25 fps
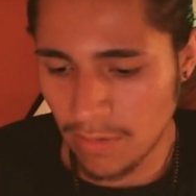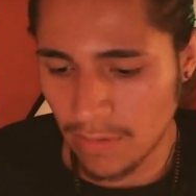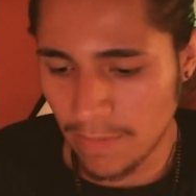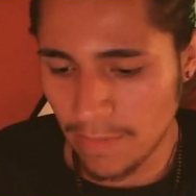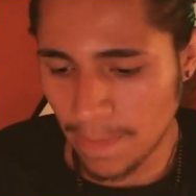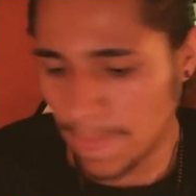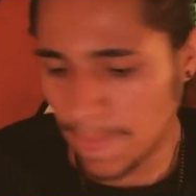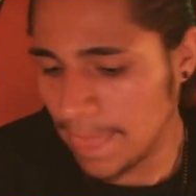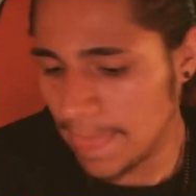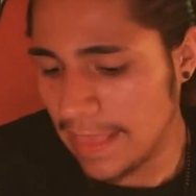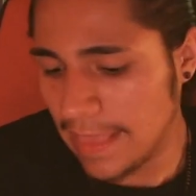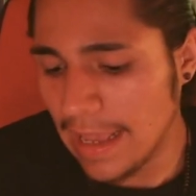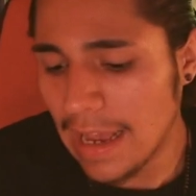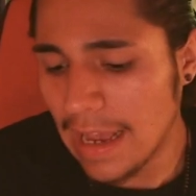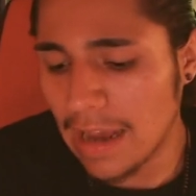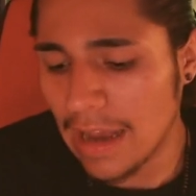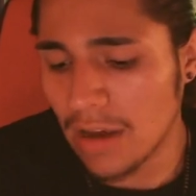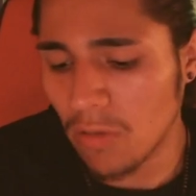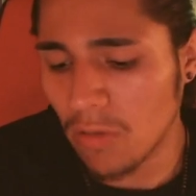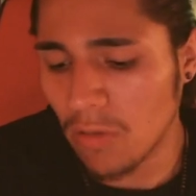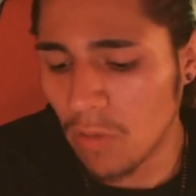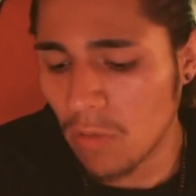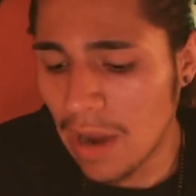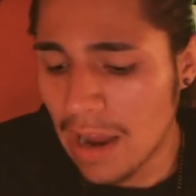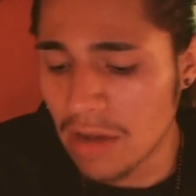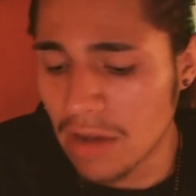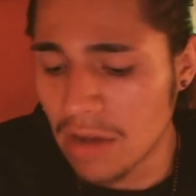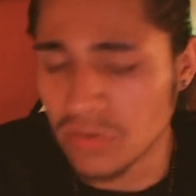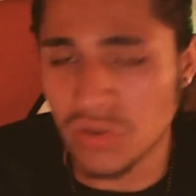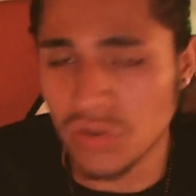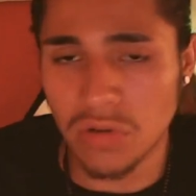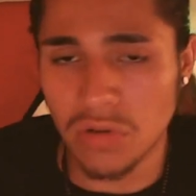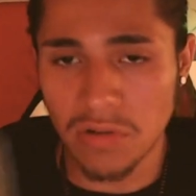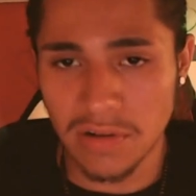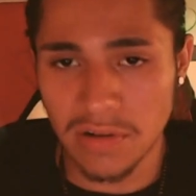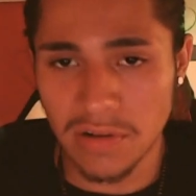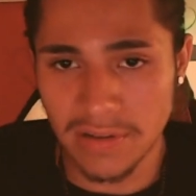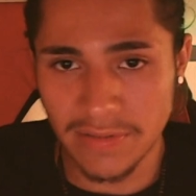Yeah, wow,
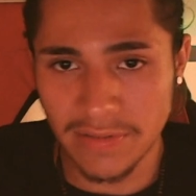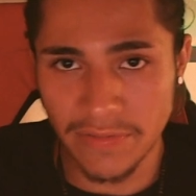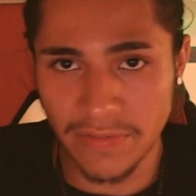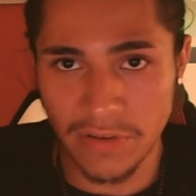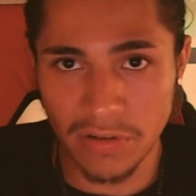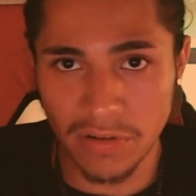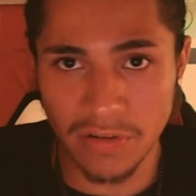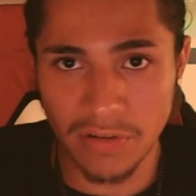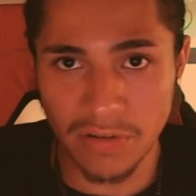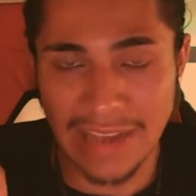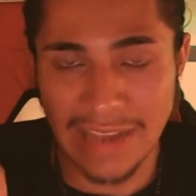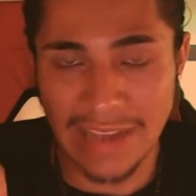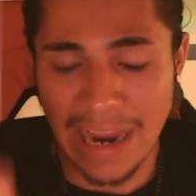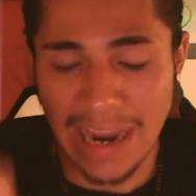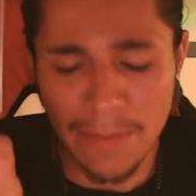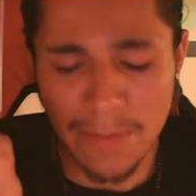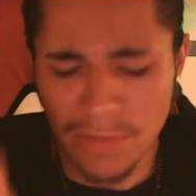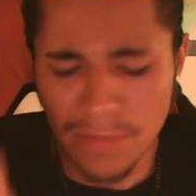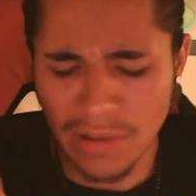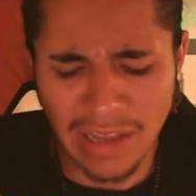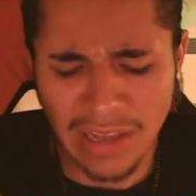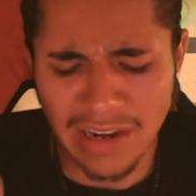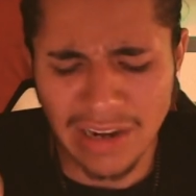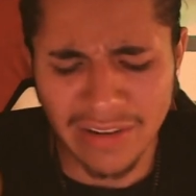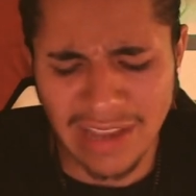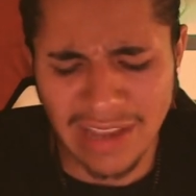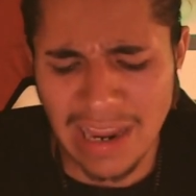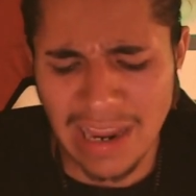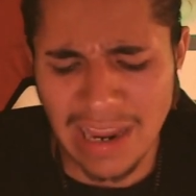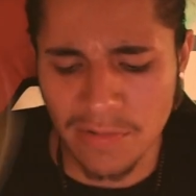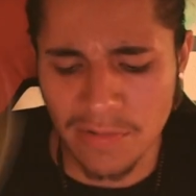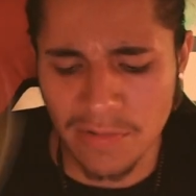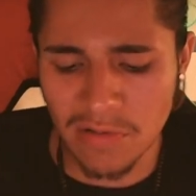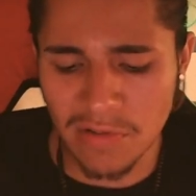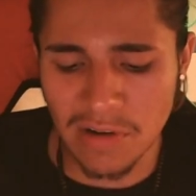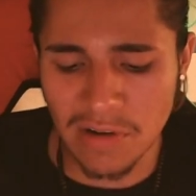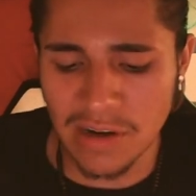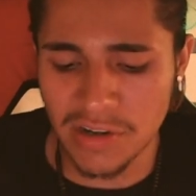Taurus, Virgo, a lot of
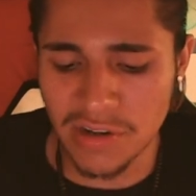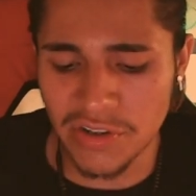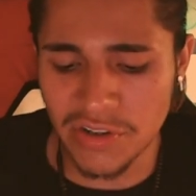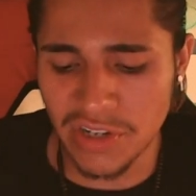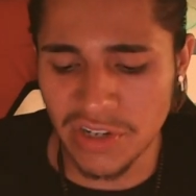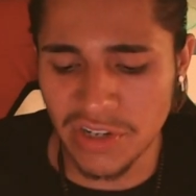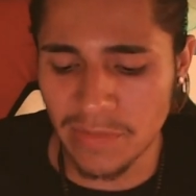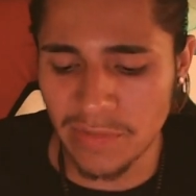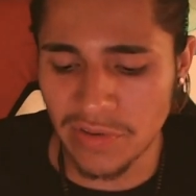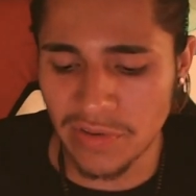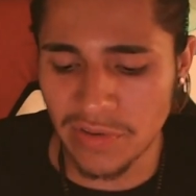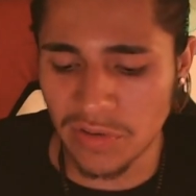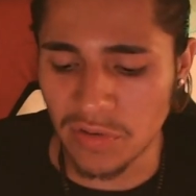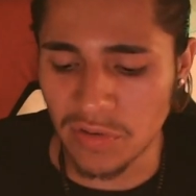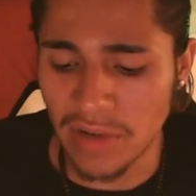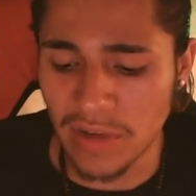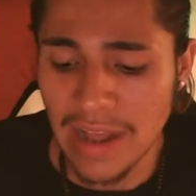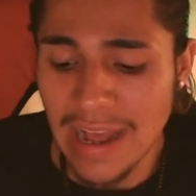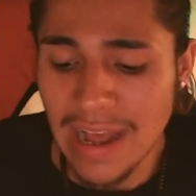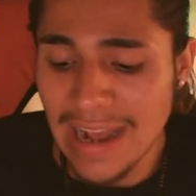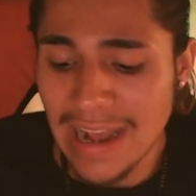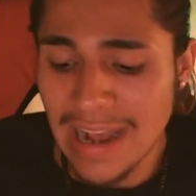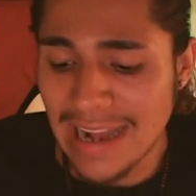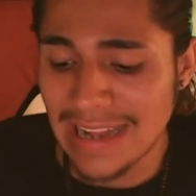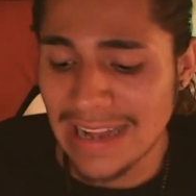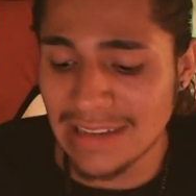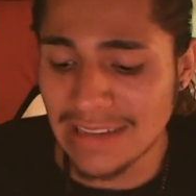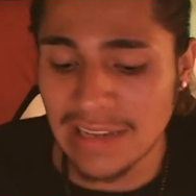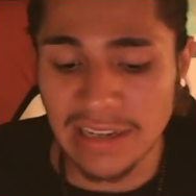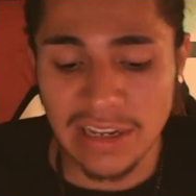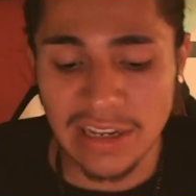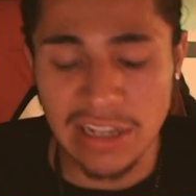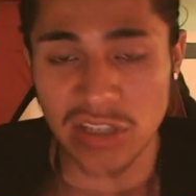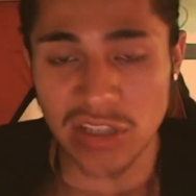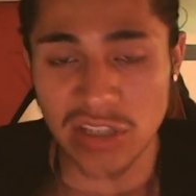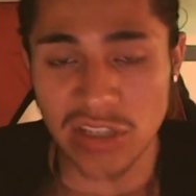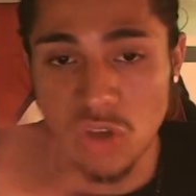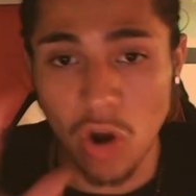Capricorn energy coming through. It's like,
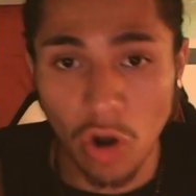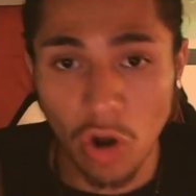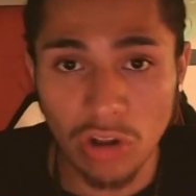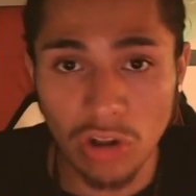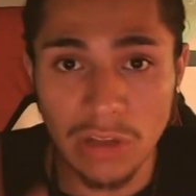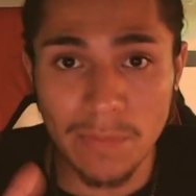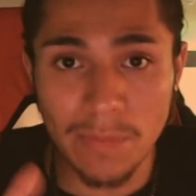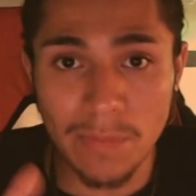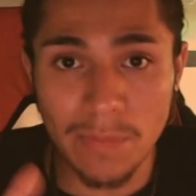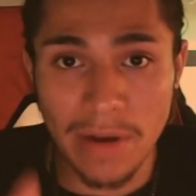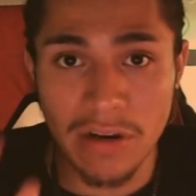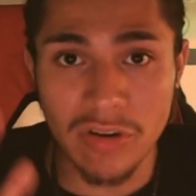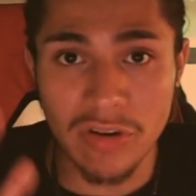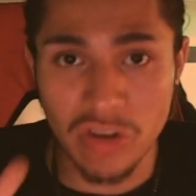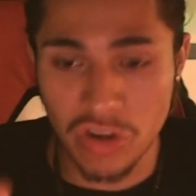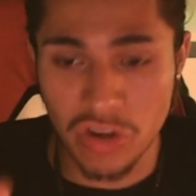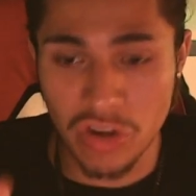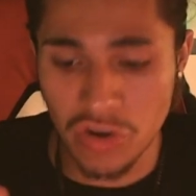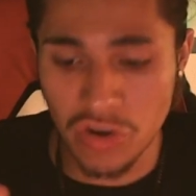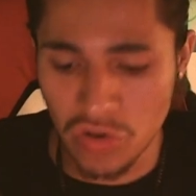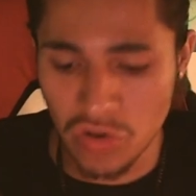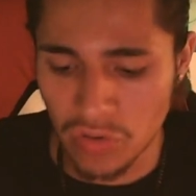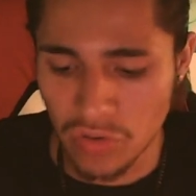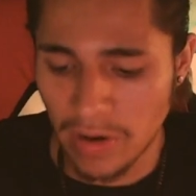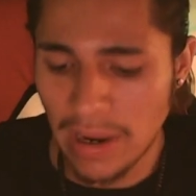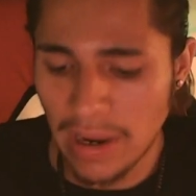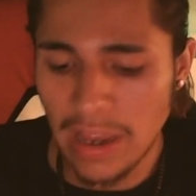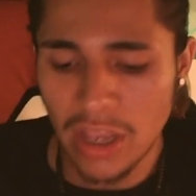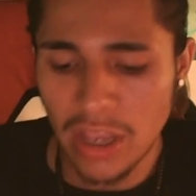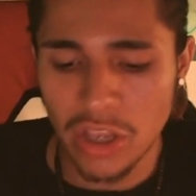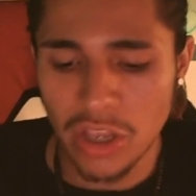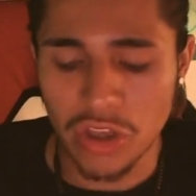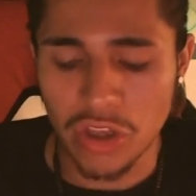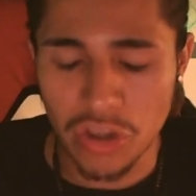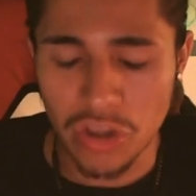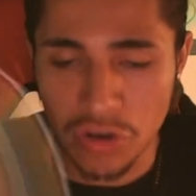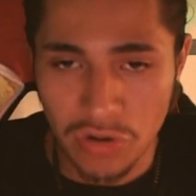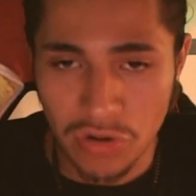it's all about you.
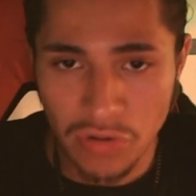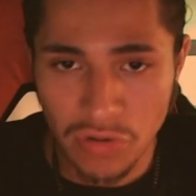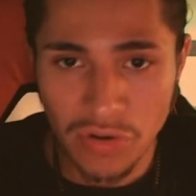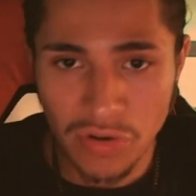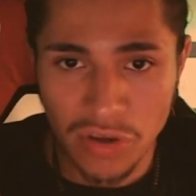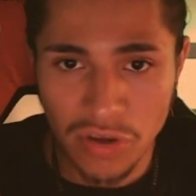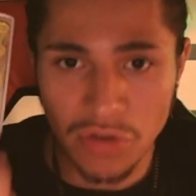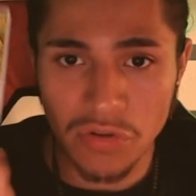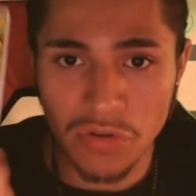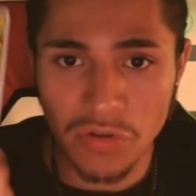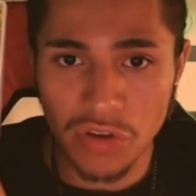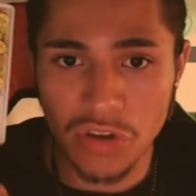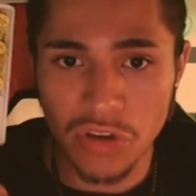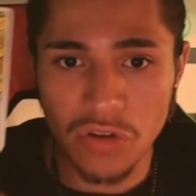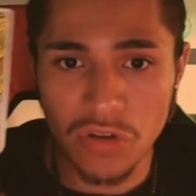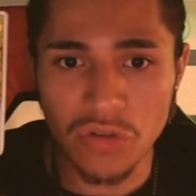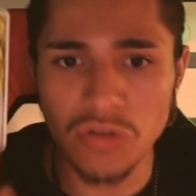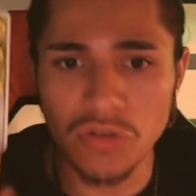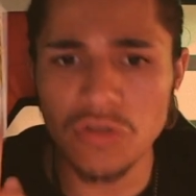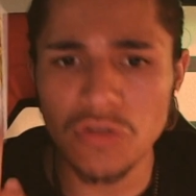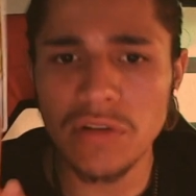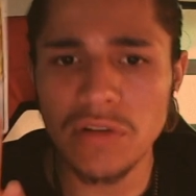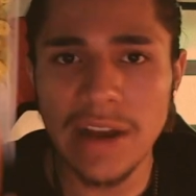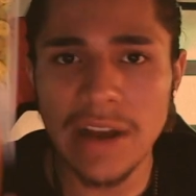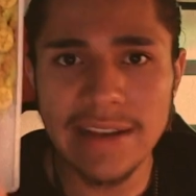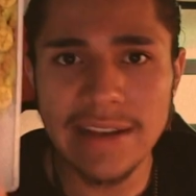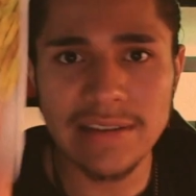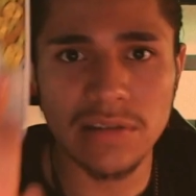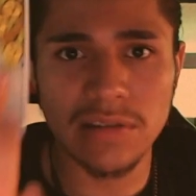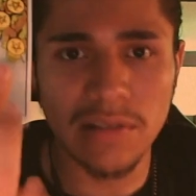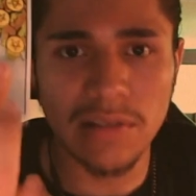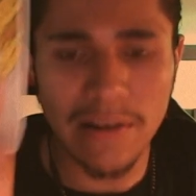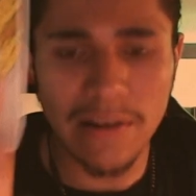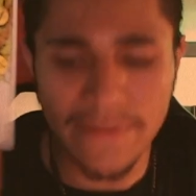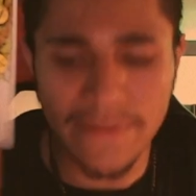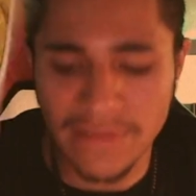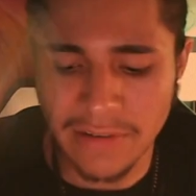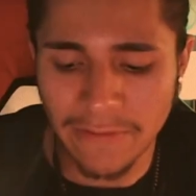You guys
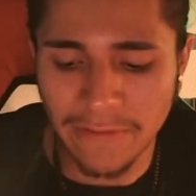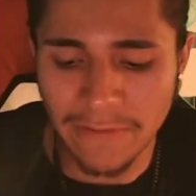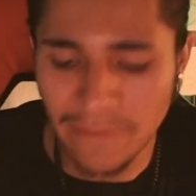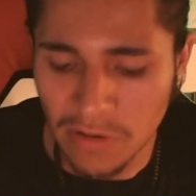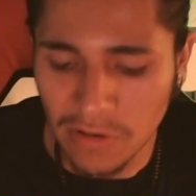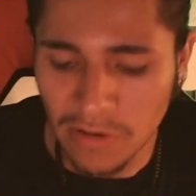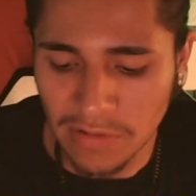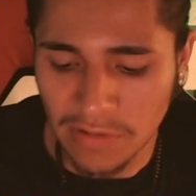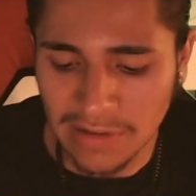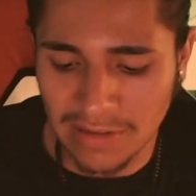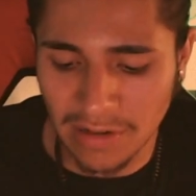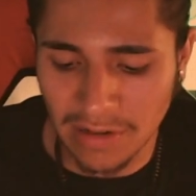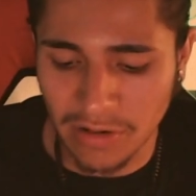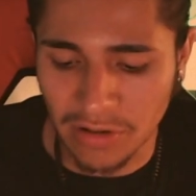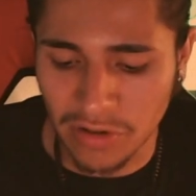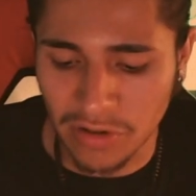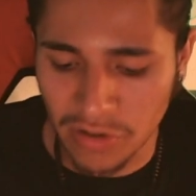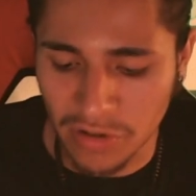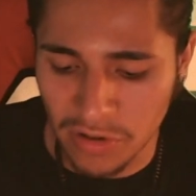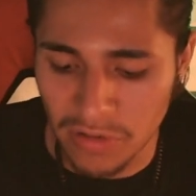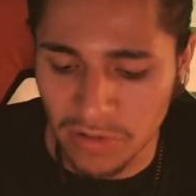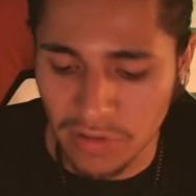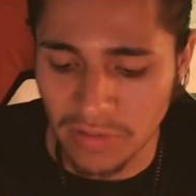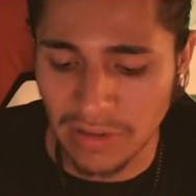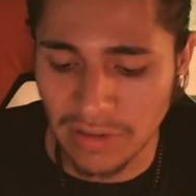love to focus on you.